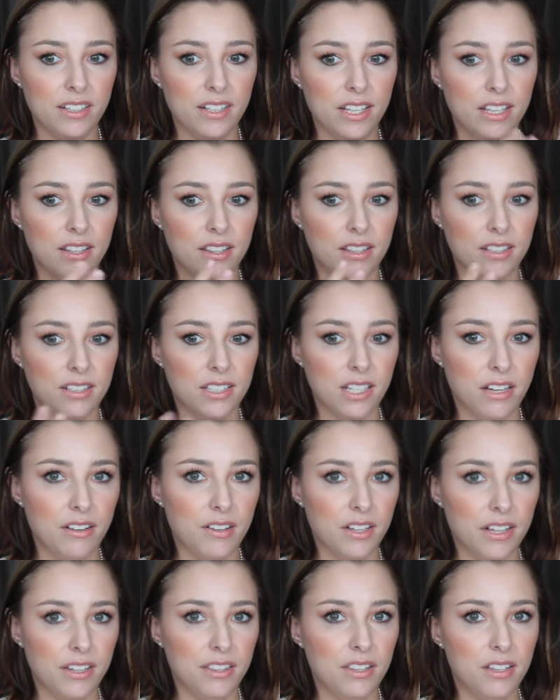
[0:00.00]
in
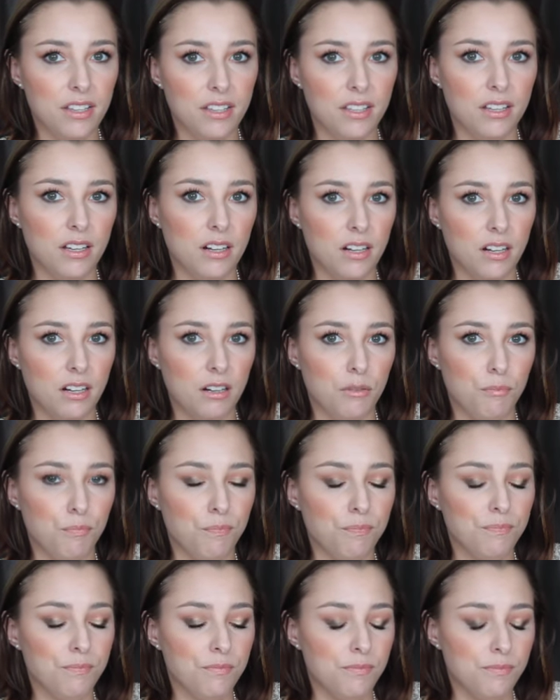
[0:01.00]
the
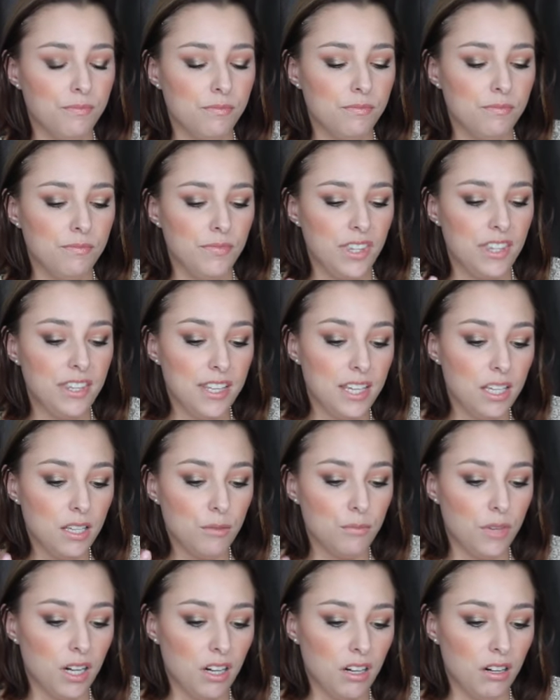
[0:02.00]

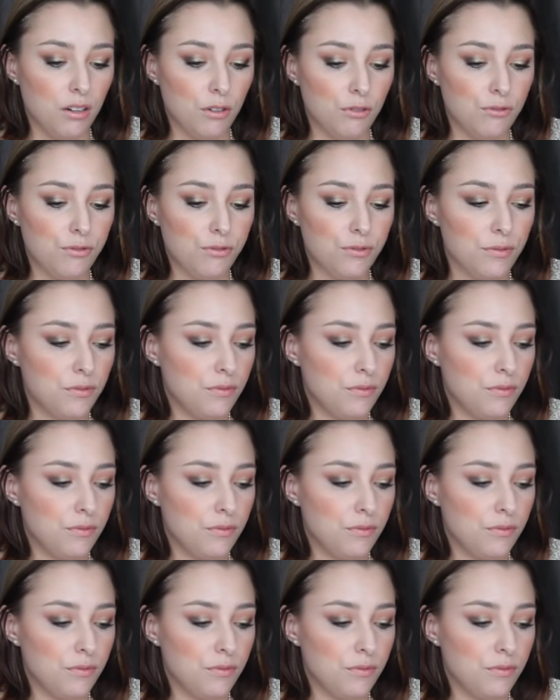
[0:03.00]
theme of